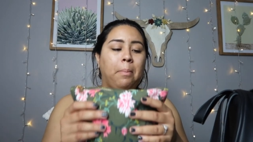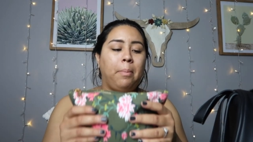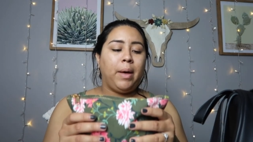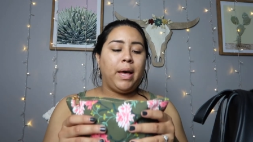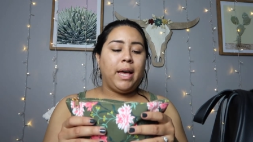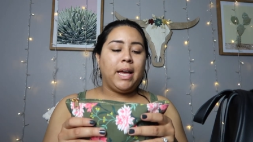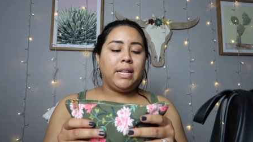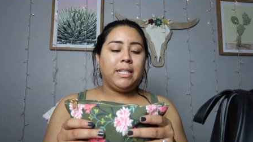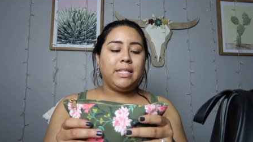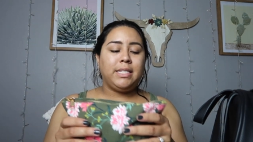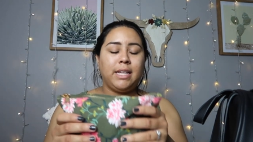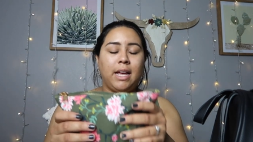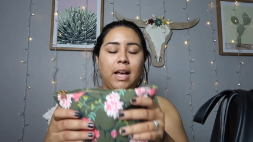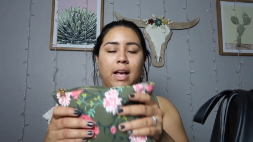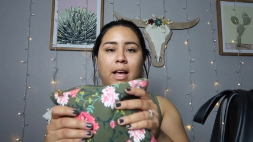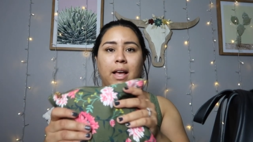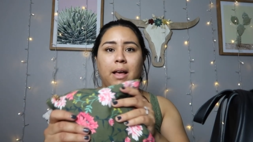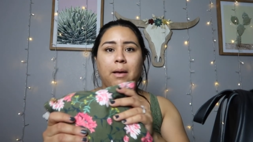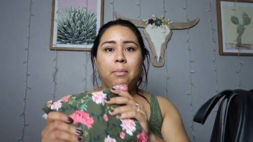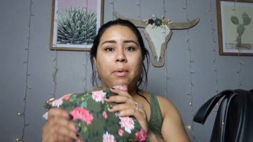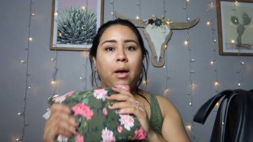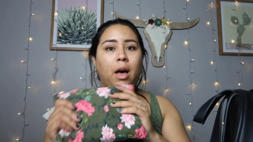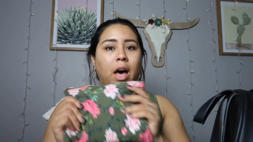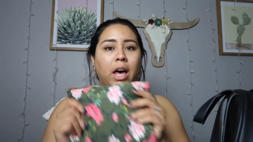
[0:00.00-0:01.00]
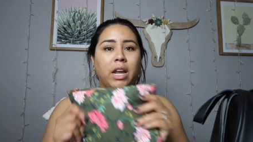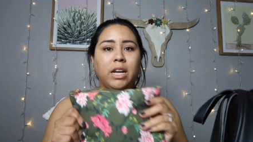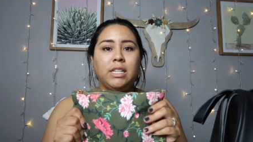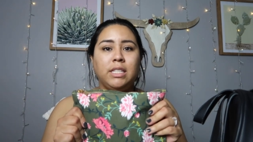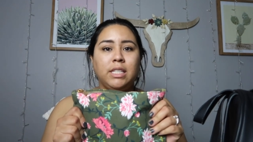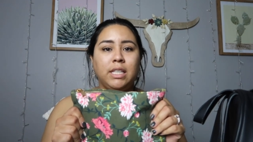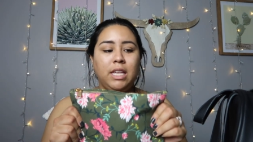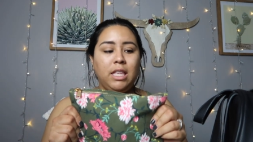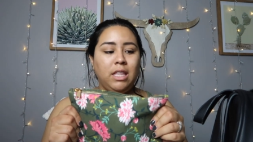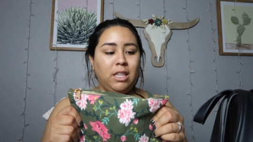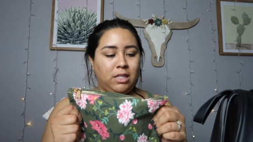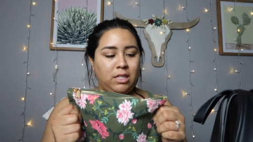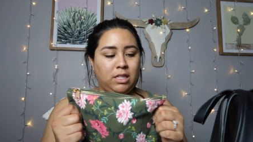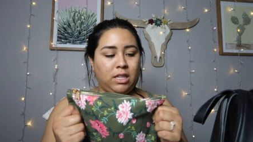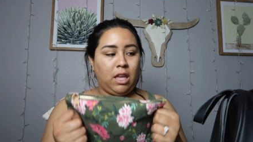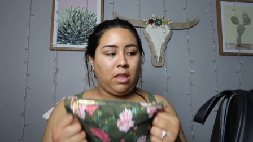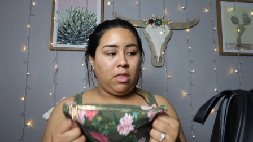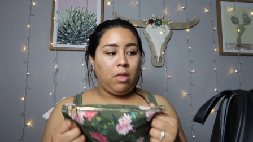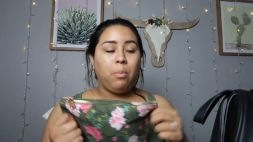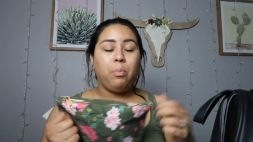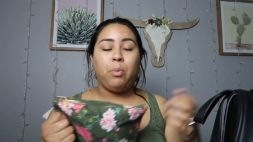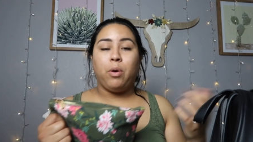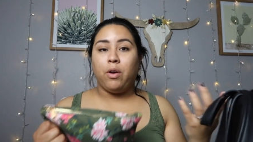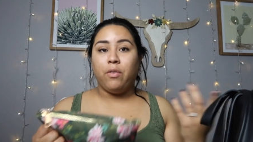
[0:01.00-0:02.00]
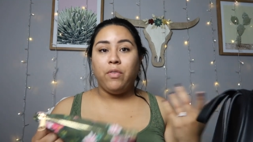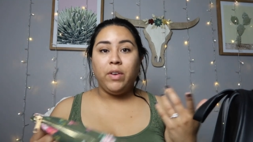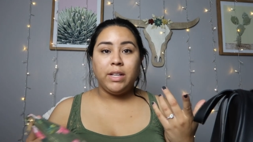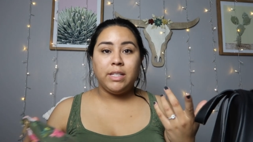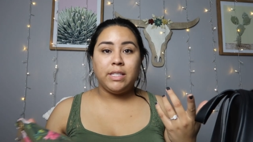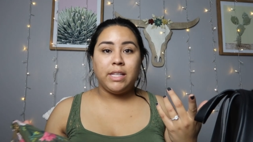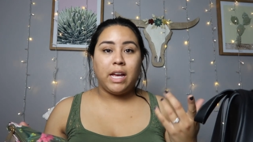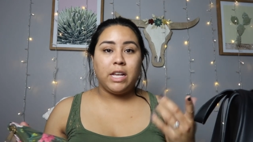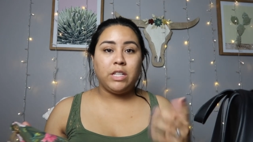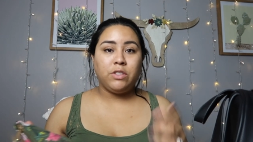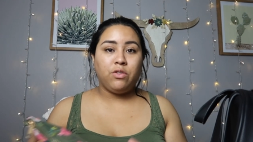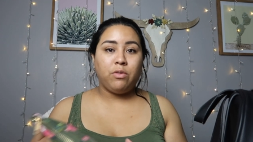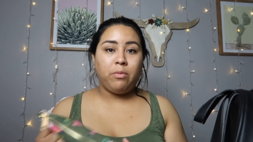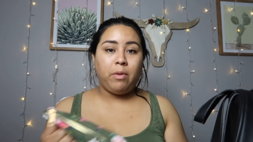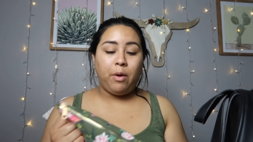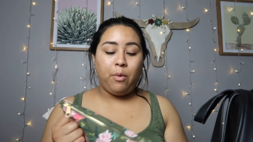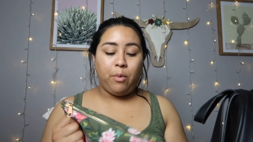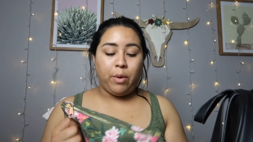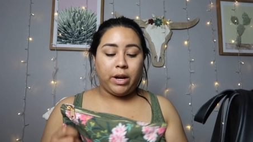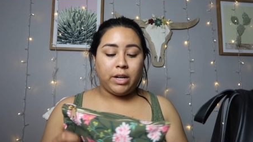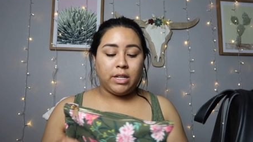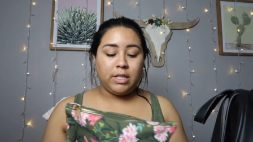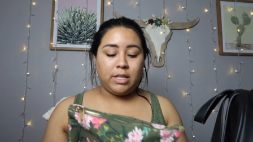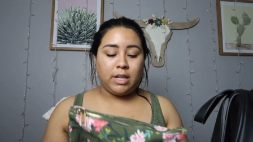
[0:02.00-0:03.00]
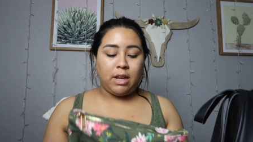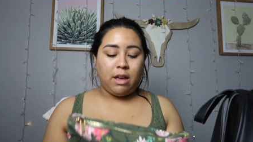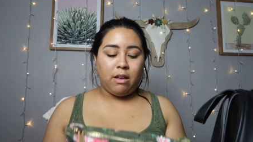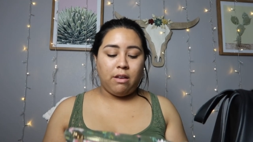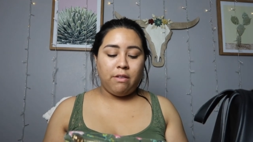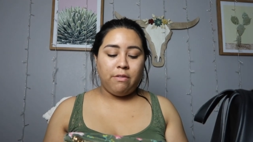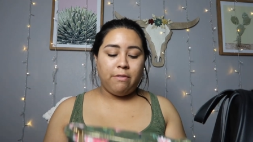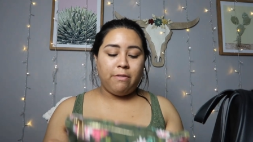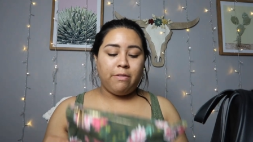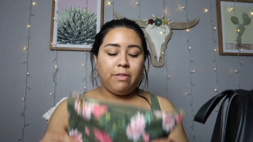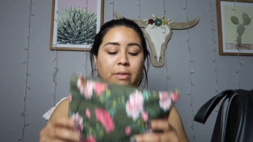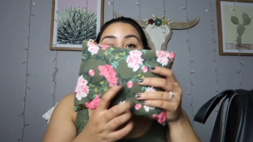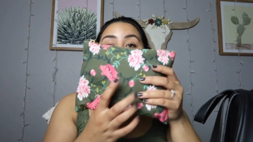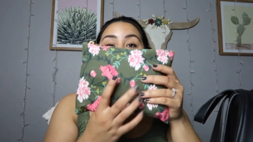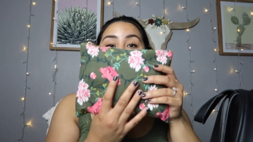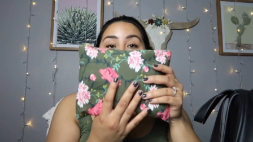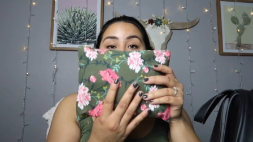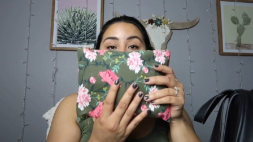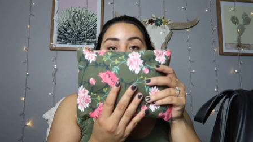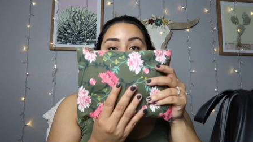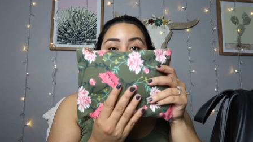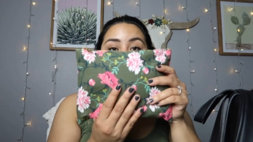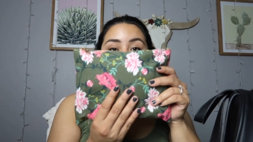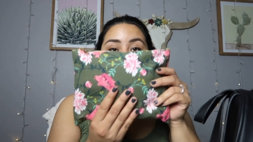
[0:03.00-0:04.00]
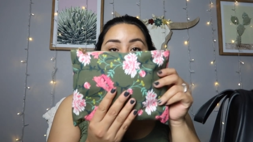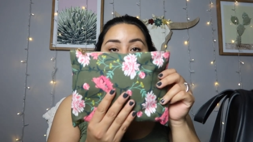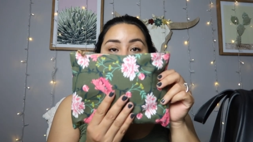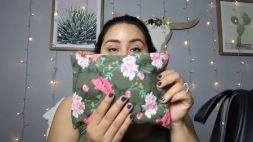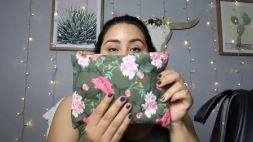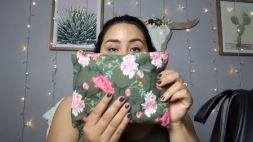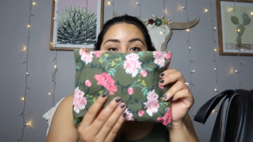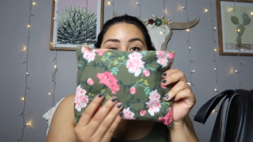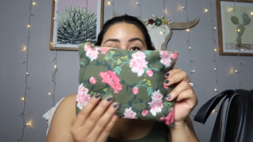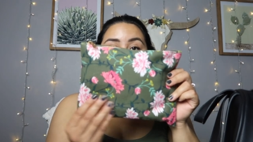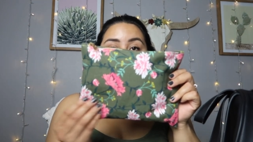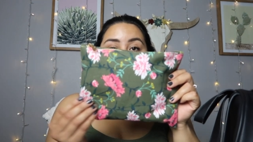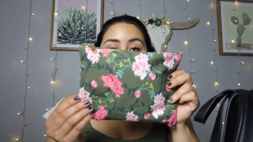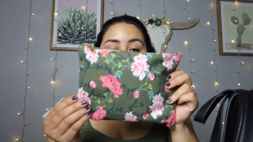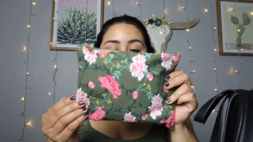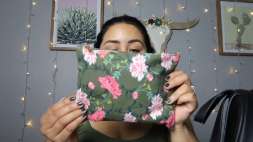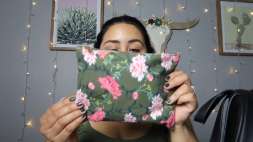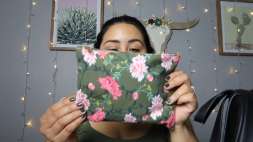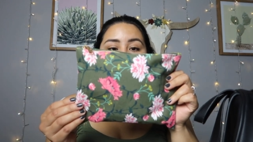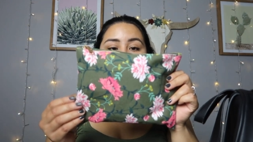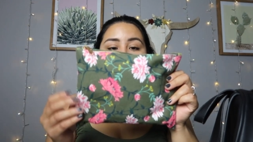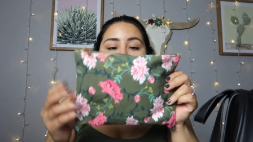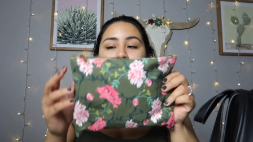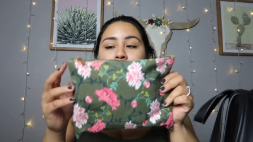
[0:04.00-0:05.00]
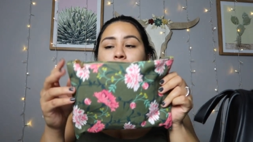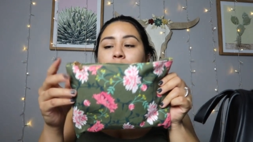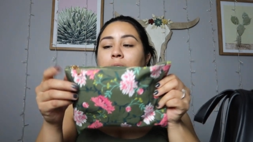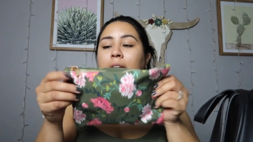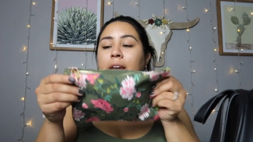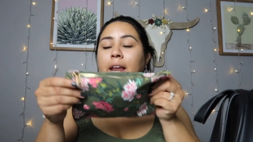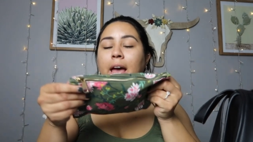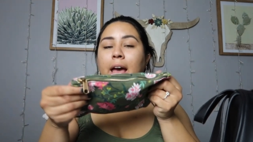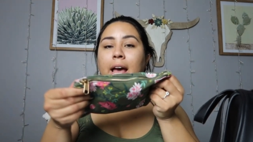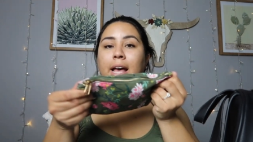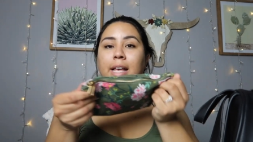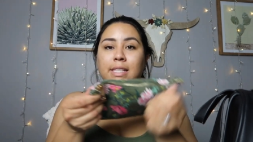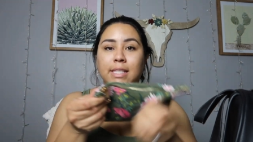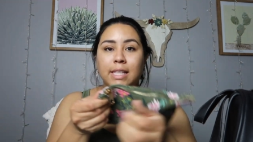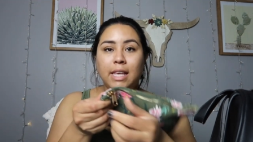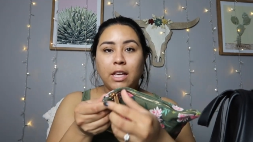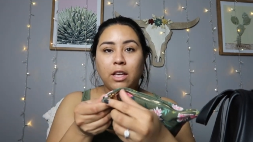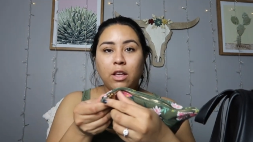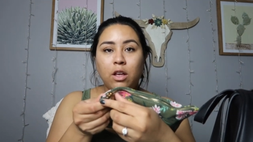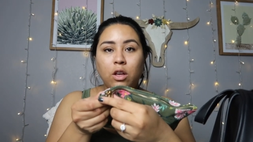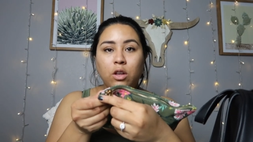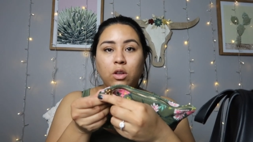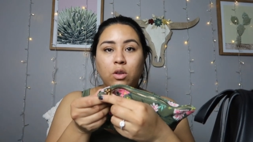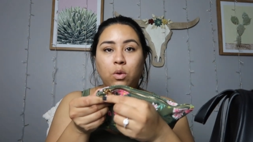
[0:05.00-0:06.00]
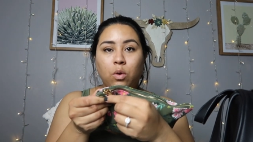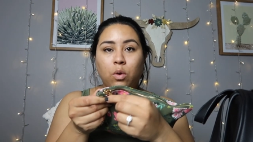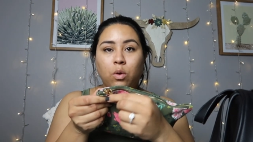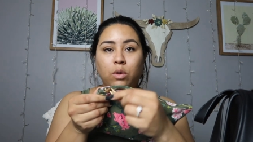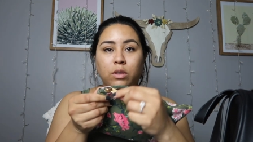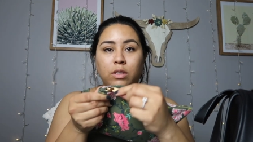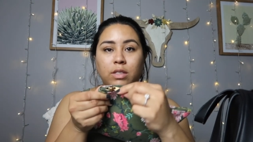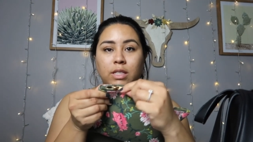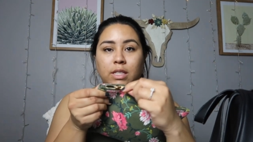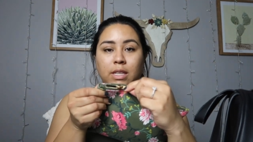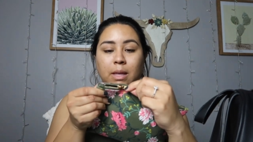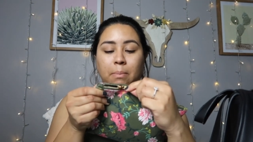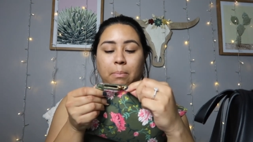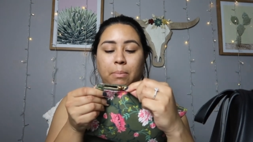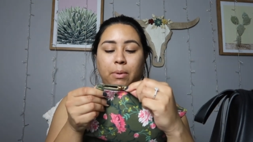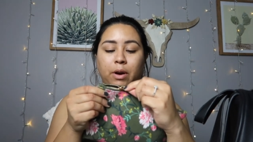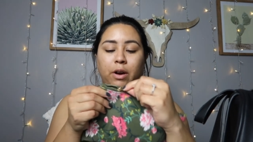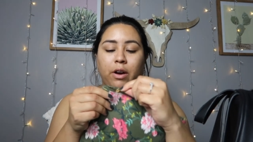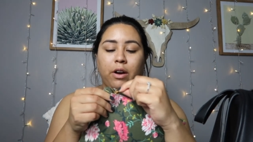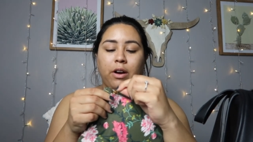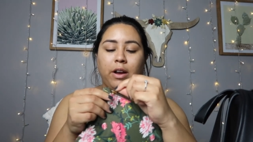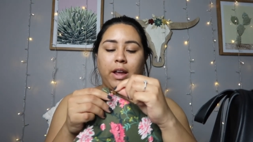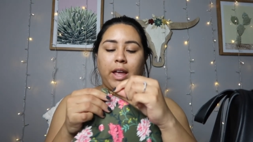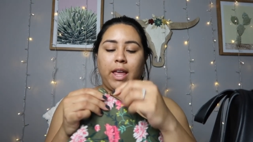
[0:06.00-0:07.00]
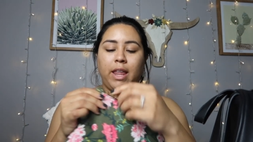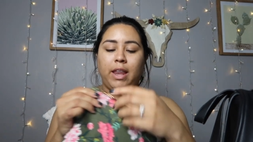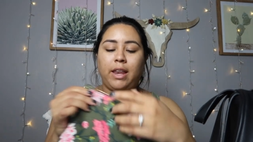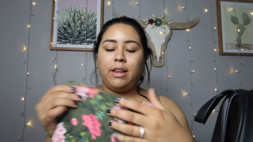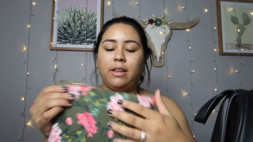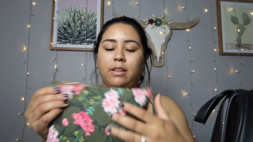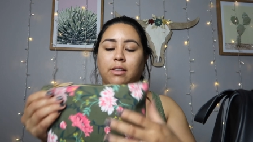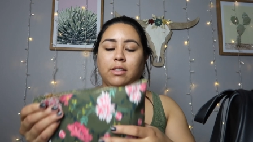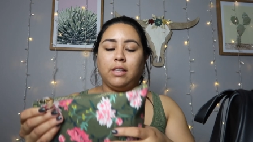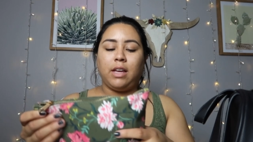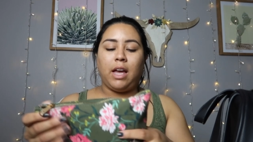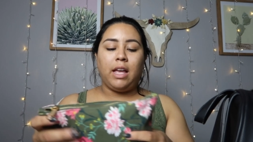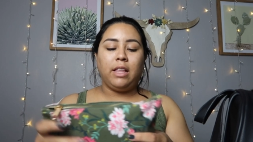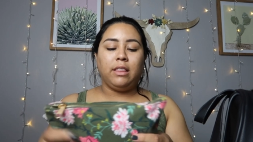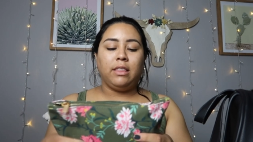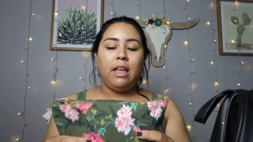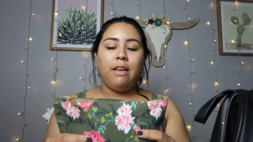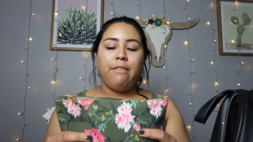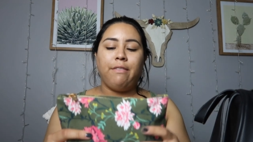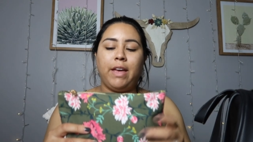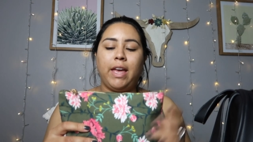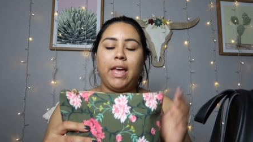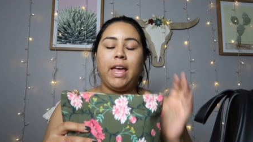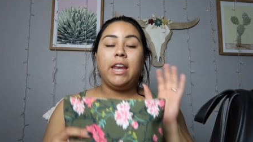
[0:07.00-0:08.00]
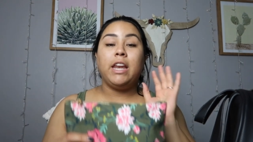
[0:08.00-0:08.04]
But honestly, this is like the perfect size for my work stuff. The pattern on here is super cute and it has like a gold zipper and I love it.